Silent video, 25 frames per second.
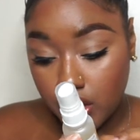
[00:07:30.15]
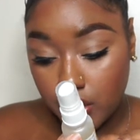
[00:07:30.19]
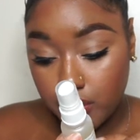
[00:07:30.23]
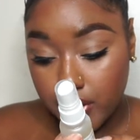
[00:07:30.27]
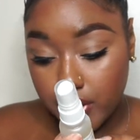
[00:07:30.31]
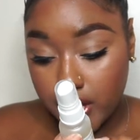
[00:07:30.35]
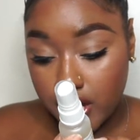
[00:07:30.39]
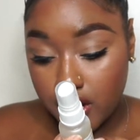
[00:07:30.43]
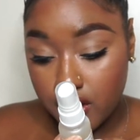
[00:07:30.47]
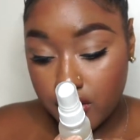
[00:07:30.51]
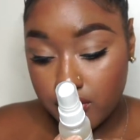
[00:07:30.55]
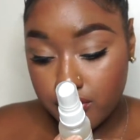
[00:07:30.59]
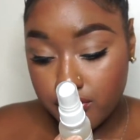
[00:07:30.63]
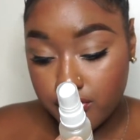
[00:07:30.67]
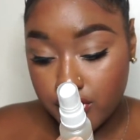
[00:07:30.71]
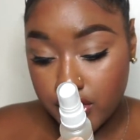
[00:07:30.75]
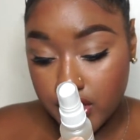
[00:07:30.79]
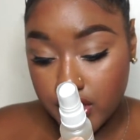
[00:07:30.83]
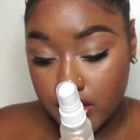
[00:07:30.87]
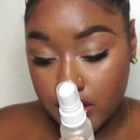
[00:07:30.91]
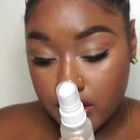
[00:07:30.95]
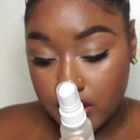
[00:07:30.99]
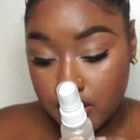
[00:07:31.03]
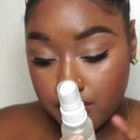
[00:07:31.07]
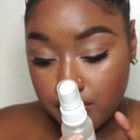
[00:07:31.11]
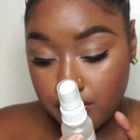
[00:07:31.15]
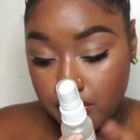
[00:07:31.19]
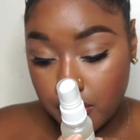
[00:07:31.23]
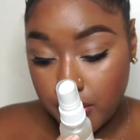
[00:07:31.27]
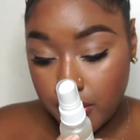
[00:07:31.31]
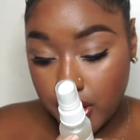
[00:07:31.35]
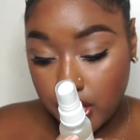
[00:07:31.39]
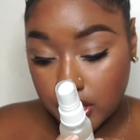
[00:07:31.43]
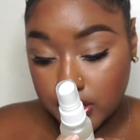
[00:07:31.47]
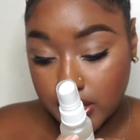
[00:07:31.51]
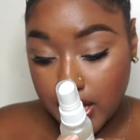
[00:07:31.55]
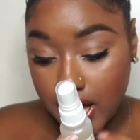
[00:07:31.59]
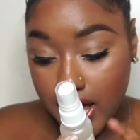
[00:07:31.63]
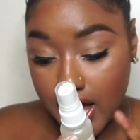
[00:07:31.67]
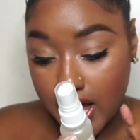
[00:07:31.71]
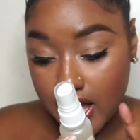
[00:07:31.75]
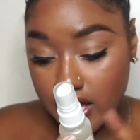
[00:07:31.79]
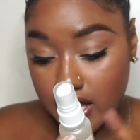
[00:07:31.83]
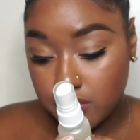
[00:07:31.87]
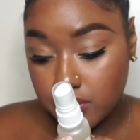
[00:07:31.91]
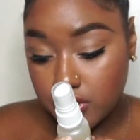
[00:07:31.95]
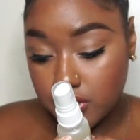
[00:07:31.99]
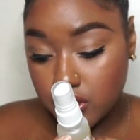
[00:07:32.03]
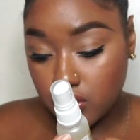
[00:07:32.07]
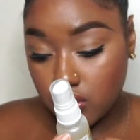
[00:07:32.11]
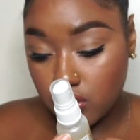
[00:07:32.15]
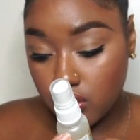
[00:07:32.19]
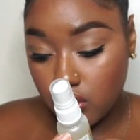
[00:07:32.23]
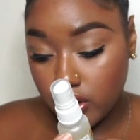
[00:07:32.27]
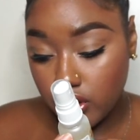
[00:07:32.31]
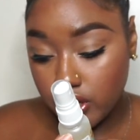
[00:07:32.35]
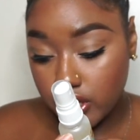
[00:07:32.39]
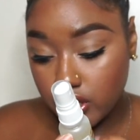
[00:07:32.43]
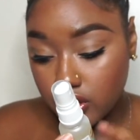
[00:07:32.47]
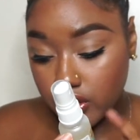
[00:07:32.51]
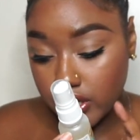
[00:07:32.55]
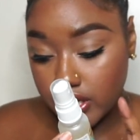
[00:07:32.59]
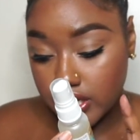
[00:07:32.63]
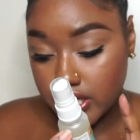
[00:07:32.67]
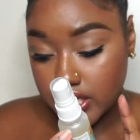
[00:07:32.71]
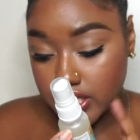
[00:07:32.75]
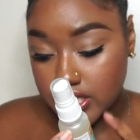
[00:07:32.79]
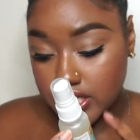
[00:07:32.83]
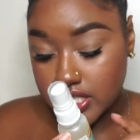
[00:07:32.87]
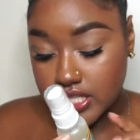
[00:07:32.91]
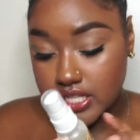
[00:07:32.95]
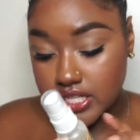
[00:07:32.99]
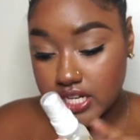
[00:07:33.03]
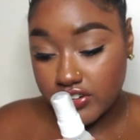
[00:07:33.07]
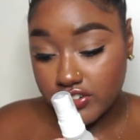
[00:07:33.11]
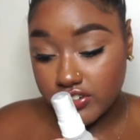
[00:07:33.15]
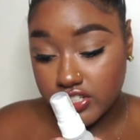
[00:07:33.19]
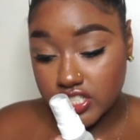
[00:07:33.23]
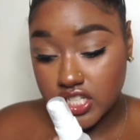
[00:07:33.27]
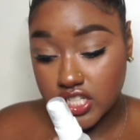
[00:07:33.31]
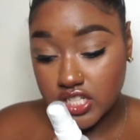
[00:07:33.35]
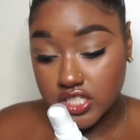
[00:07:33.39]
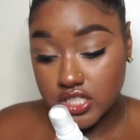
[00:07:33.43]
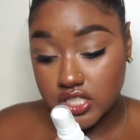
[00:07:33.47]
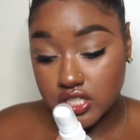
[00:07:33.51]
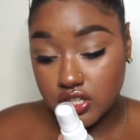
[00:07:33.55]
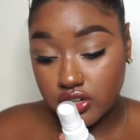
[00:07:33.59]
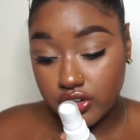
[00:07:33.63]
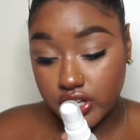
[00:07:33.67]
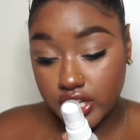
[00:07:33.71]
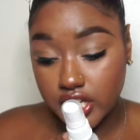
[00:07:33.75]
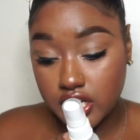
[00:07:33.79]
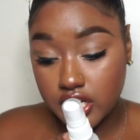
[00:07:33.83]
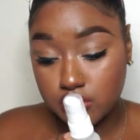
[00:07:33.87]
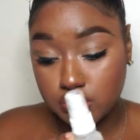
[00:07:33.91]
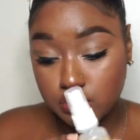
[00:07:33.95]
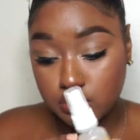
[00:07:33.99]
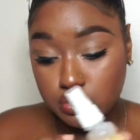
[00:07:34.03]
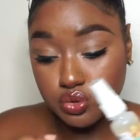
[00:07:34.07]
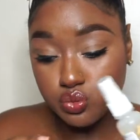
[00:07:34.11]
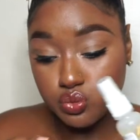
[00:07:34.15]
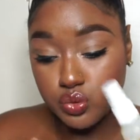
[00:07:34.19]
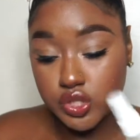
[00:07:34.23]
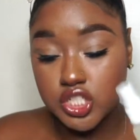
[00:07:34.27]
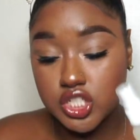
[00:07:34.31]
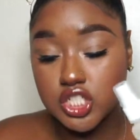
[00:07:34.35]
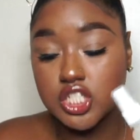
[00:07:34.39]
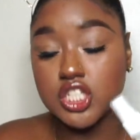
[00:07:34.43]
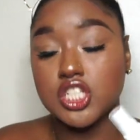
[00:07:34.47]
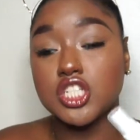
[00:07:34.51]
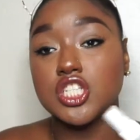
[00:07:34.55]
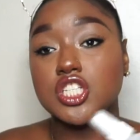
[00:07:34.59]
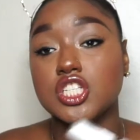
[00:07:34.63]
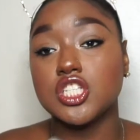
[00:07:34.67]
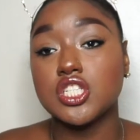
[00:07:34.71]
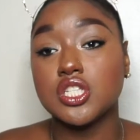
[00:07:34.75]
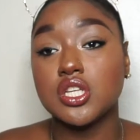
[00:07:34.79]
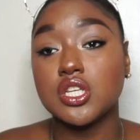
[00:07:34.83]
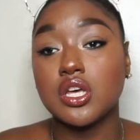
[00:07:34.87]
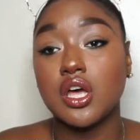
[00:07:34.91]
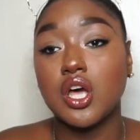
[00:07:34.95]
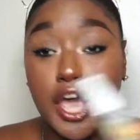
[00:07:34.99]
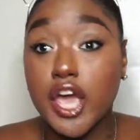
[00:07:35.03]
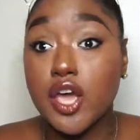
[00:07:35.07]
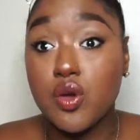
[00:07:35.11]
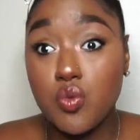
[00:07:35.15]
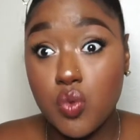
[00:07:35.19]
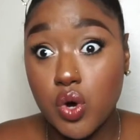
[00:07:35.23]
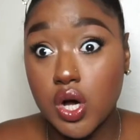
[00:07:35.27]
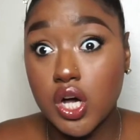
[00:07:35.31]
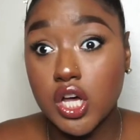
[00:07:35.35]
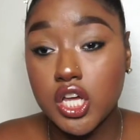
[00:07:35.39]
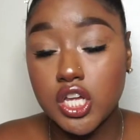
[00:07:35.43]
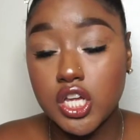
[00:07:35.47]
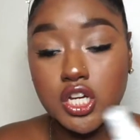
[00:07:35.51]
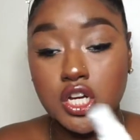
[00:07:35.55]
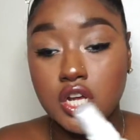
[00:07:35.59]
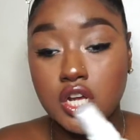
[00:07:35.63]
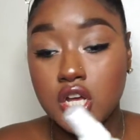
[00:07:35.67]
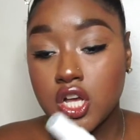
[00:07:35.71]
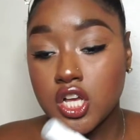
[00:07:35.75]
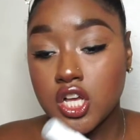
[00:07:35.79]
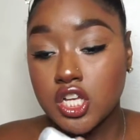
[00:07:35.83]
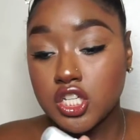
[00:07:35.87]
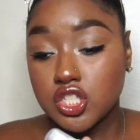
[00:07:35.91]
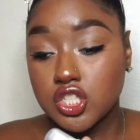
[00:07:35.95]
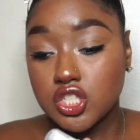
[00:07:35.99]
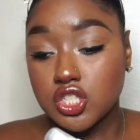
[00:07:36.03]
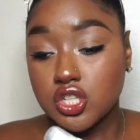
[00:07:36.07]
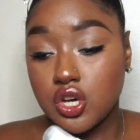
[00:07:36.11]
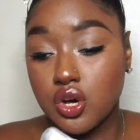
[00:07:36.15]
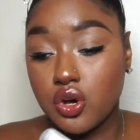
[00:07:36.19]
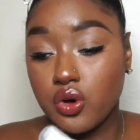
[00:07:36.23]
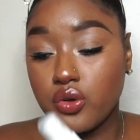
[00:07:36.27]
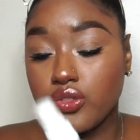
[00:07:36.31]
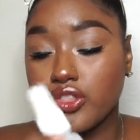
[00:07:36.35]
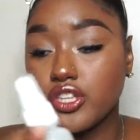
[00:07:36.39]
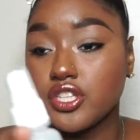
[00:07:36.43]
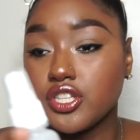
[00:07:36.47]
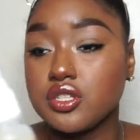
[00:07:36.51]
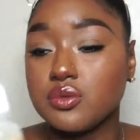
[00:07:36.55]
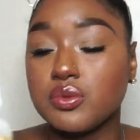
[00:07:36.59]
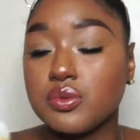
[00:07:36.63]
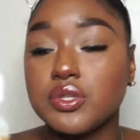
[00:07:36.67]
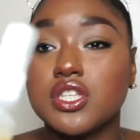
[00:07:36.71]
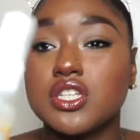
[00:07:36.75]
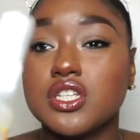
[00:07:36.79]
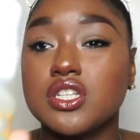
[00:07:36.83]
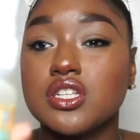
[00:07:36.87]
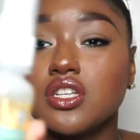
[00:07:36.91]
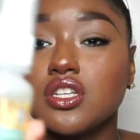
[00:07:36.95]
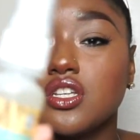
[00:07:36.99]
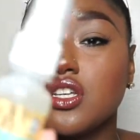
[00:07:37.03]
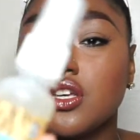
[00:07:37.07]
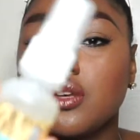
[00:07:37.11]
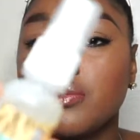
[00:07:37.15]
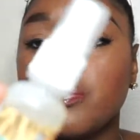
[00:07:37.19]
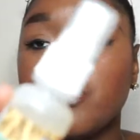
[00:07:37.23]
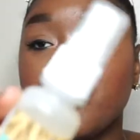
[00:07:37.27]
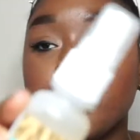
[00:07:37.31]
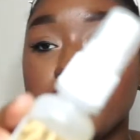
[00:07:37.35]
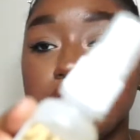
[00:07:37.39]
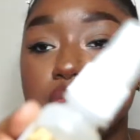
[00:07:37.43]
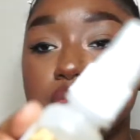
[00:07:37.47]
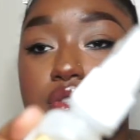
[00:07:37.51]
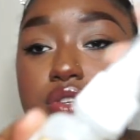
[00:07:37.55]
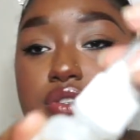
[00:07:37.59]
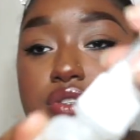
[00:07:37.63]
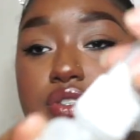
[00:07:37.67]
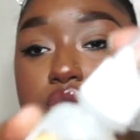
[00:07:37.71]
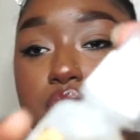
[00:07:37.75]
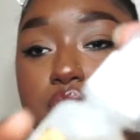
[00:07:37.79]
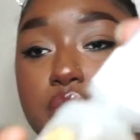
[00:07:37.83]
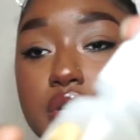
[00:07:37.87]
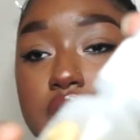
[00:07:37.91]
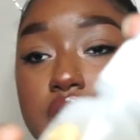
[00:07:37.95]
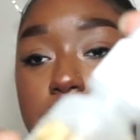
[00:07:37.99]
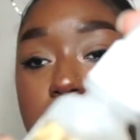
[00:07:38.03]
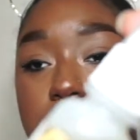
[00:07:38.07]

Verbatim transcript: paraffin, formaldehyde, mineral oil, and it's never tested on animals, which is A1. So this is what the this is what it